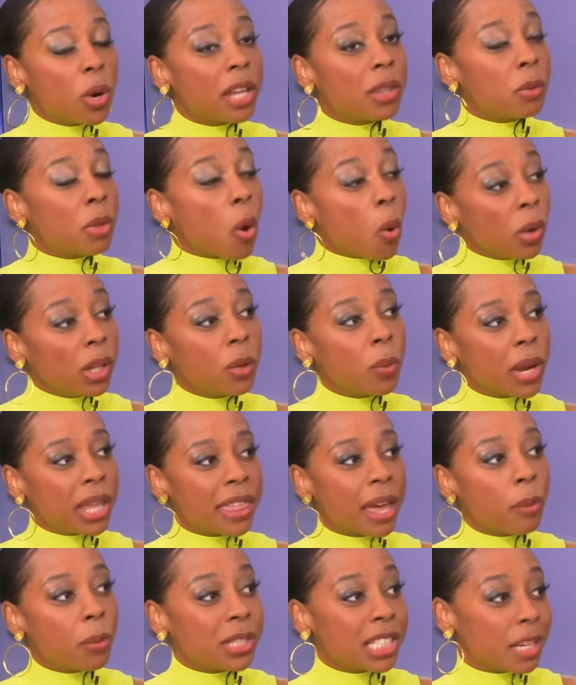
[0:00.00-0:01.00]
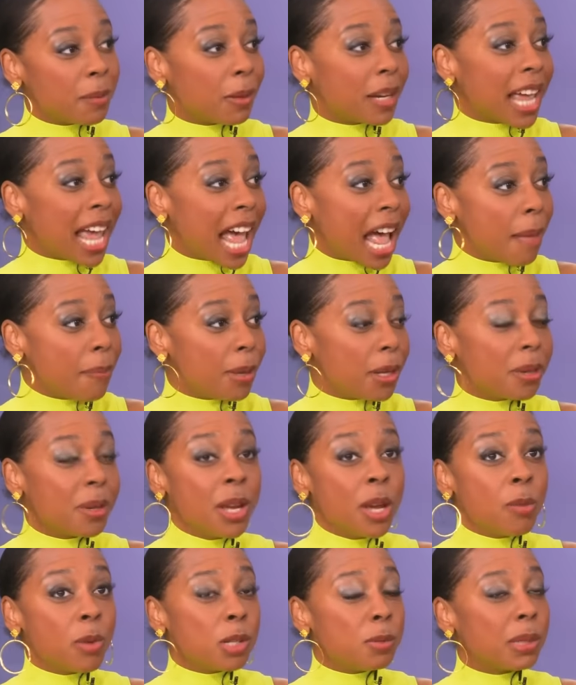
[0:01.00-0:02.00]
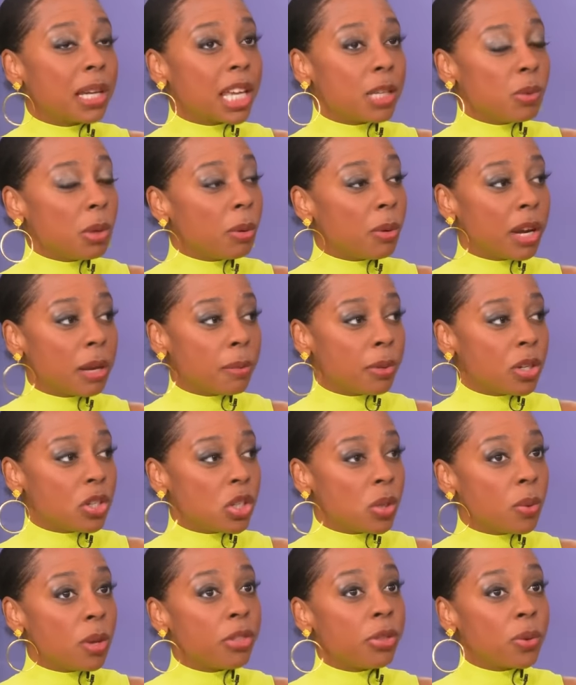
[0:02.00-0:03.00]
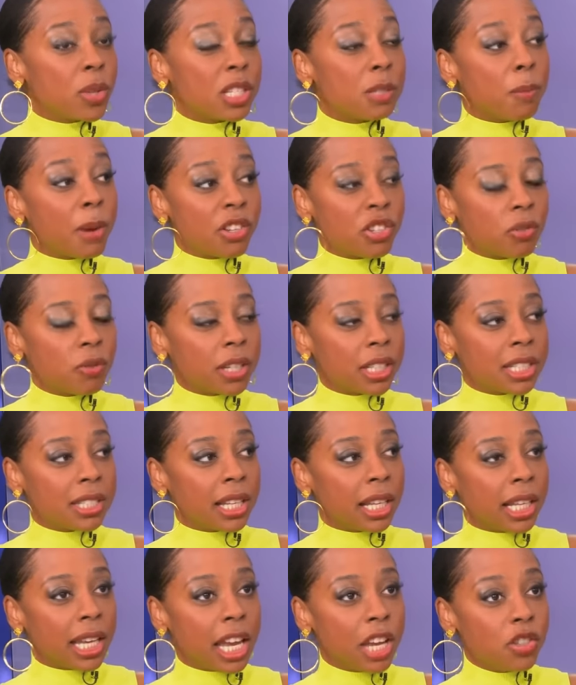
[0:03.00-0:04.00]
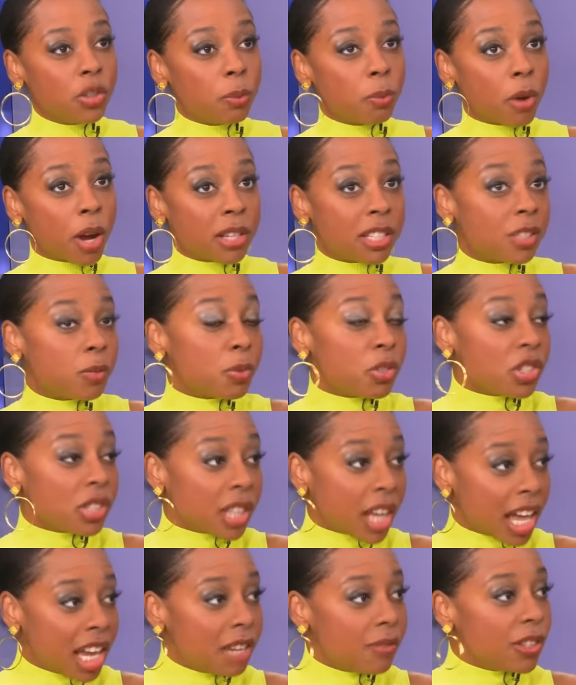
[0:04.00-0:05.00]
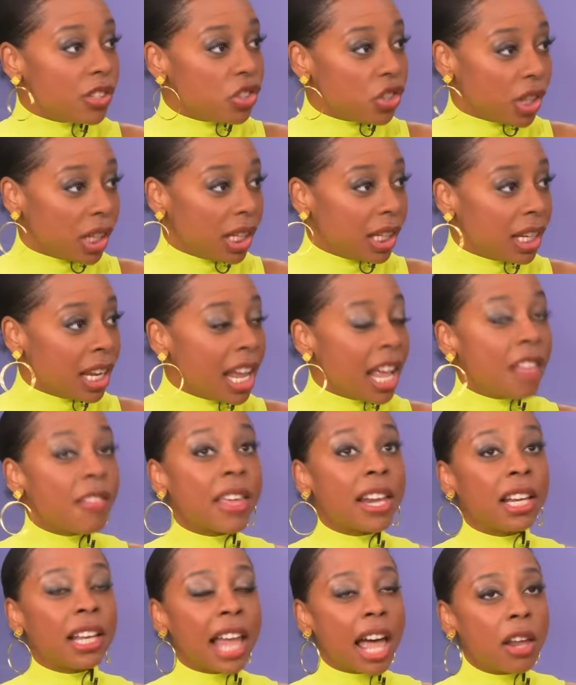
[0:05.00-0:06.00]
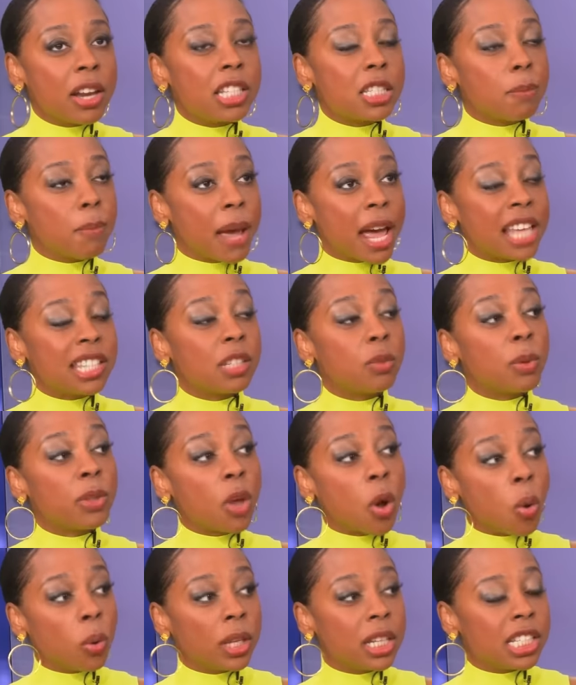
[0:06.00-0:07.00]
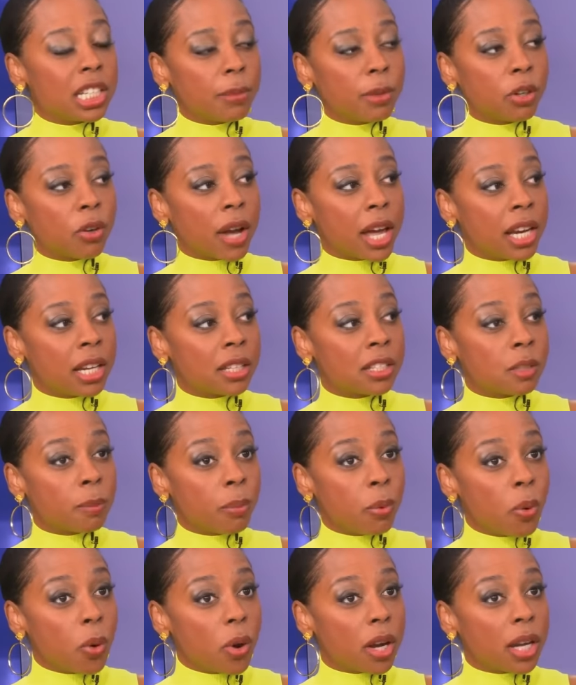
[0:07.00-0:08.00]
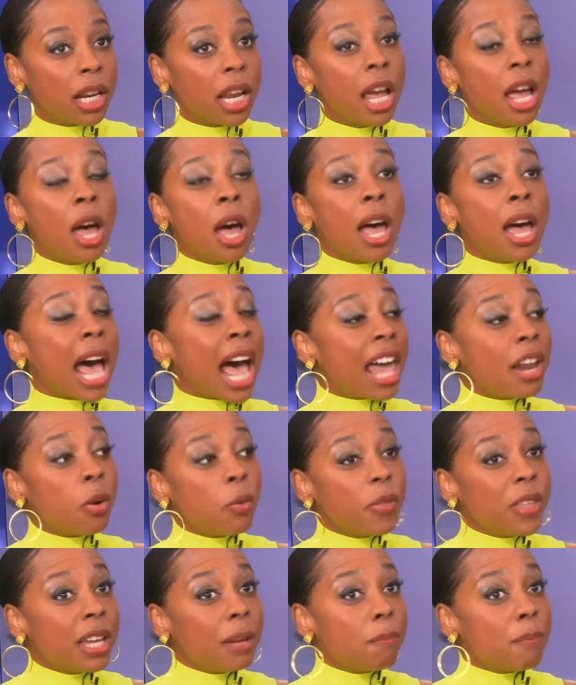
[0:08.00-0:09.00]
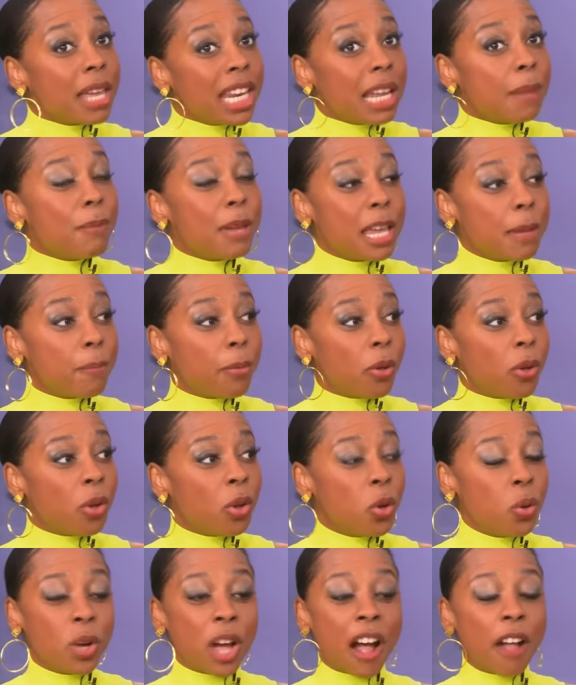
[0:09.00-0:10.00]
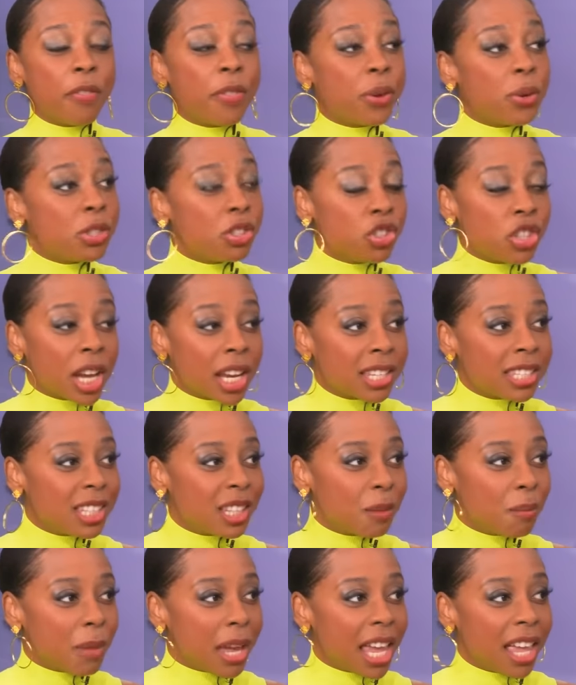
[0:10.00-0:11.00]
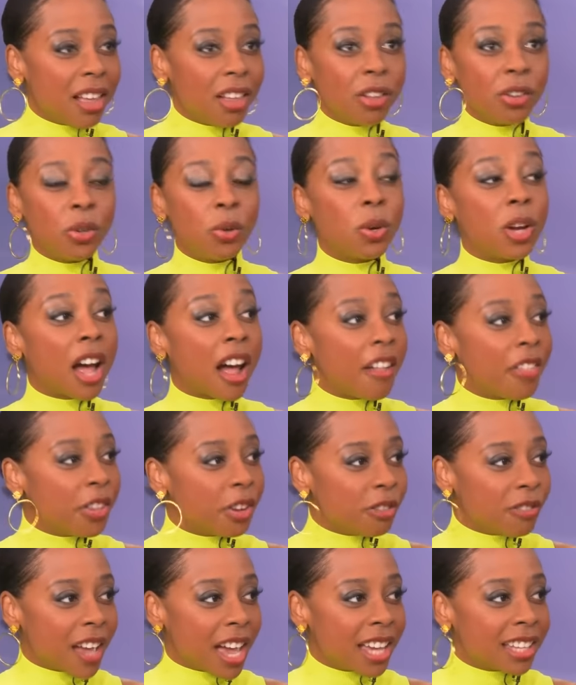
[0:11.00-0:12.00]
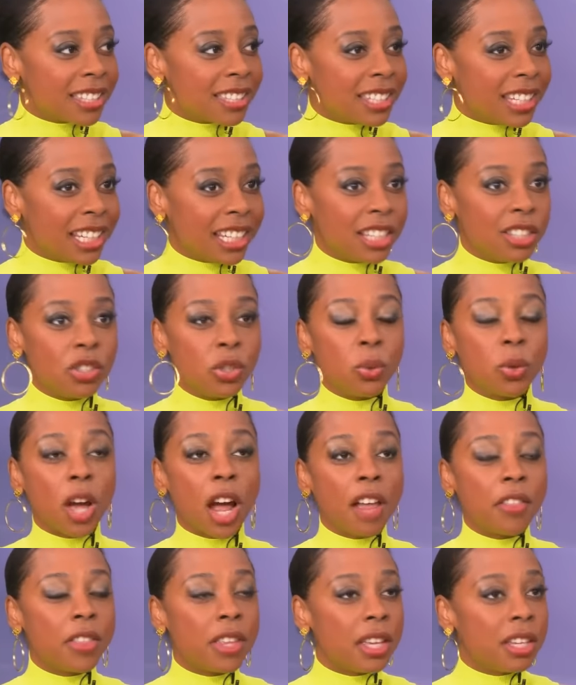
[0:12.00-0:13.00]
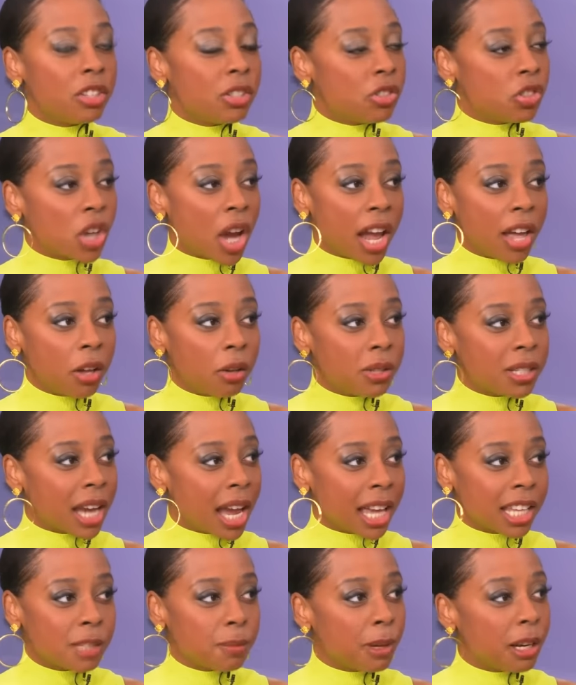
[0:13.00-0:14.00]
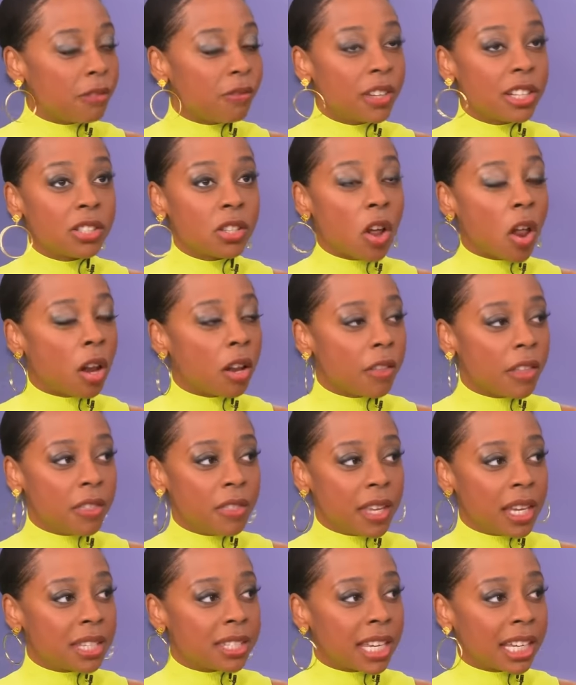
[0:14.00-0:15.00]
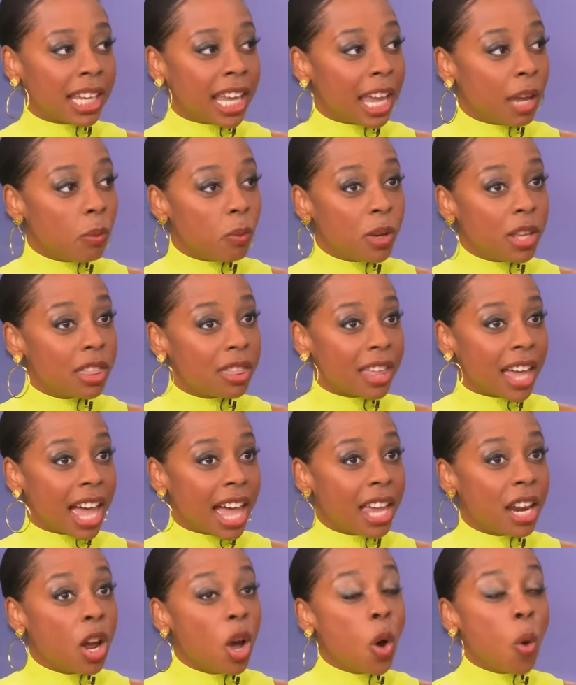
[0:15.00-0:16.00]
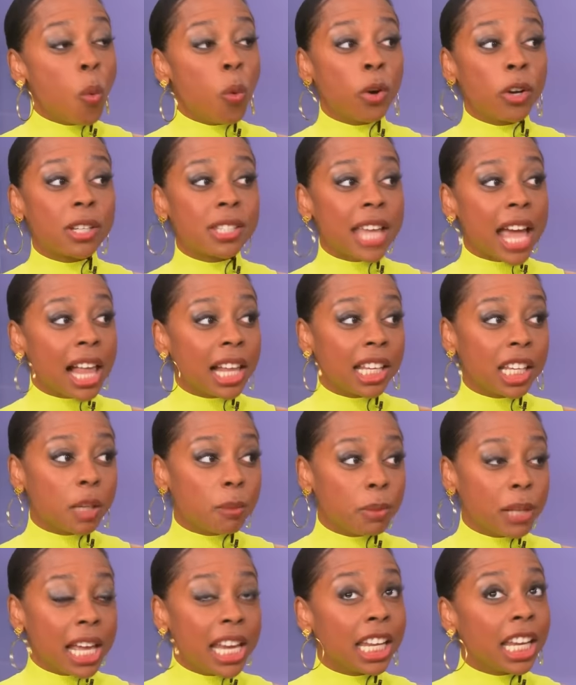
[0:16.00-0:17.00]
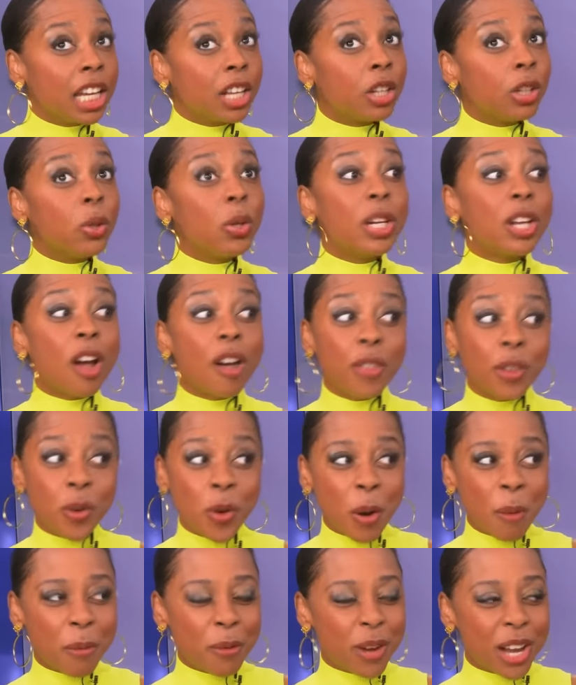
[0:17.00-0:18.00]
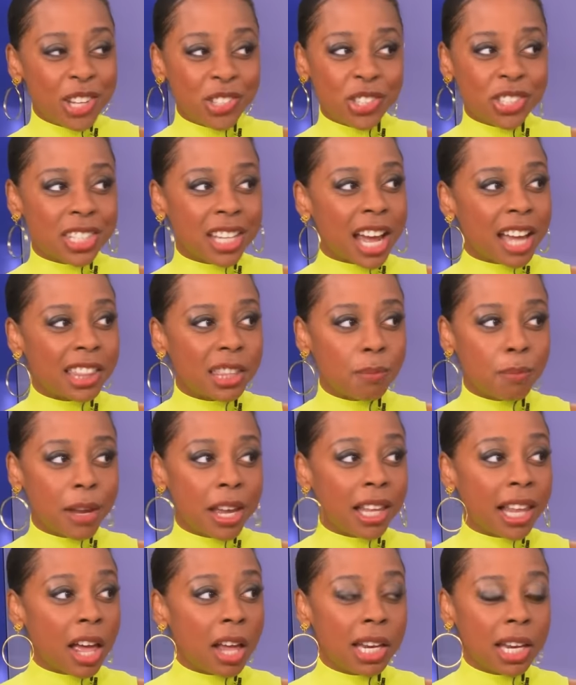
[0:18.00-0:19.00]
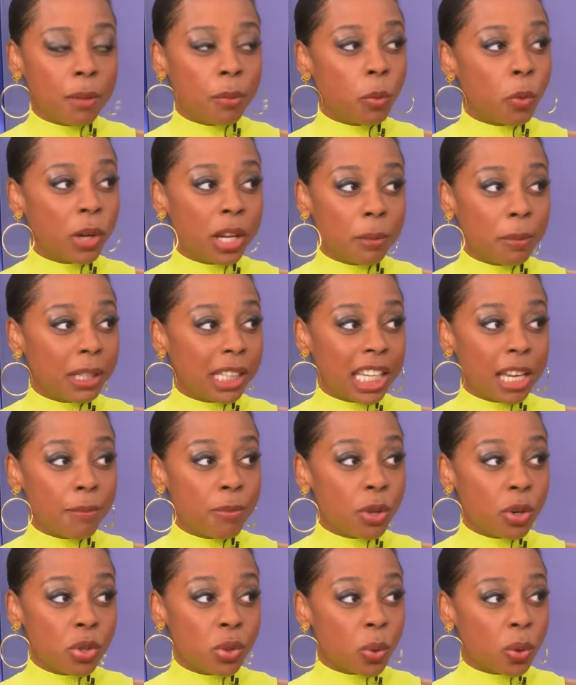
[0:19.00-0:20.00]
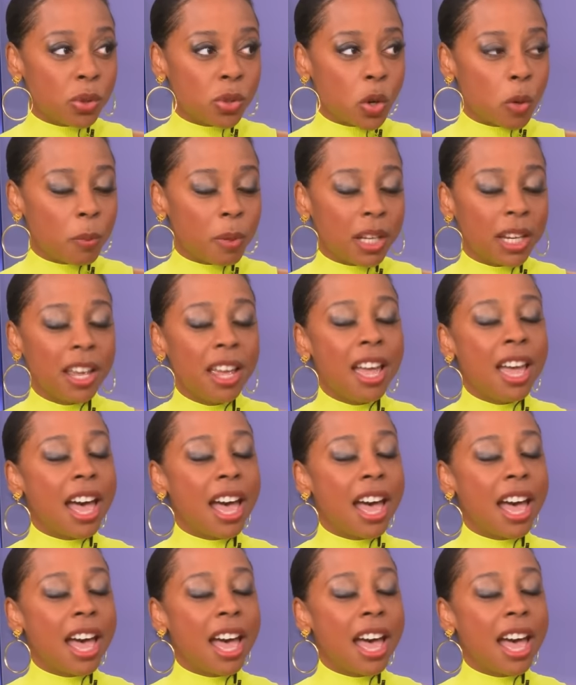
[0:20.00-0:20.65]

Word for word: And the only way that was able to happen was because we were able to do it through this budget reconciliation process, which is kind of a cheat that allowed us to pass it with only Democratic support. I don't think many people who got those checks in the mail, who got their vaccines, who got the child tax benefits and all of the things that came with that were exactly complaining, including all the corporations that got the bailout and they were able to keep their doors open.